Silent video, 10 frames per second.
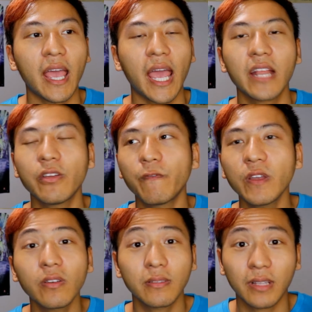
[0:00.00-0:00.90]
and you
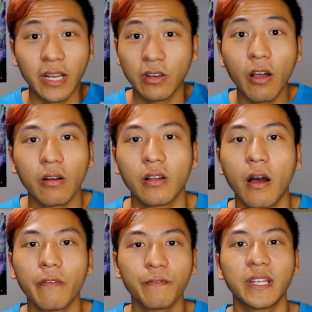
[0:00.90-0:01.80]
feel like not
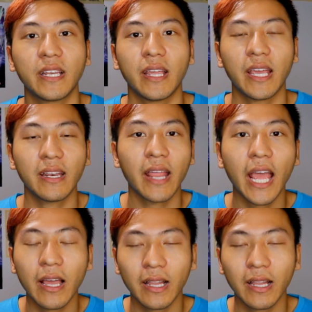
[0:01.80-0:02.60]
confident in